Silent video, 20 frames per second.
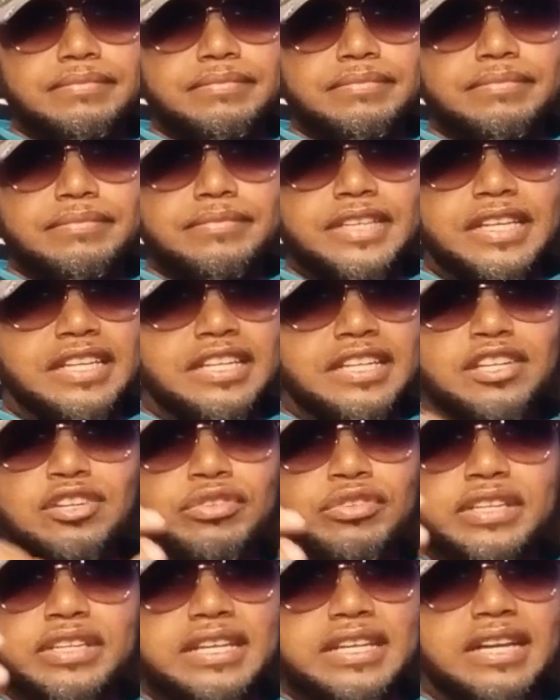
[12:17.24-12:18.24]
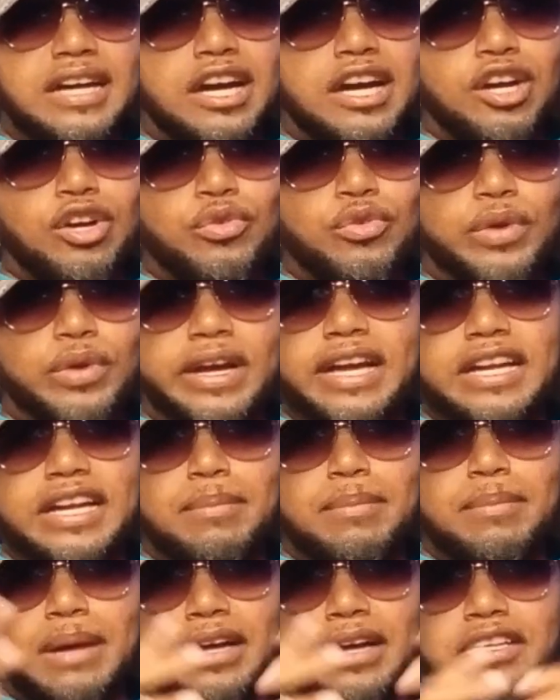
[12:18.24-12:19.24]
And you don't need a great
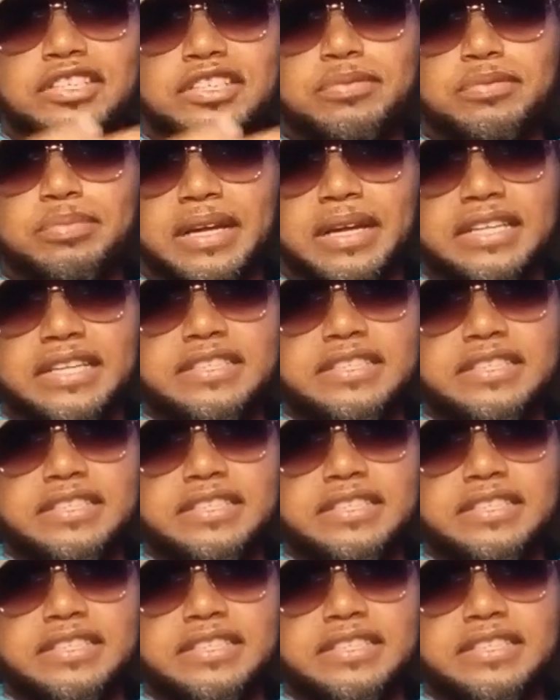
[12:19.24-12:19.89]
amount of space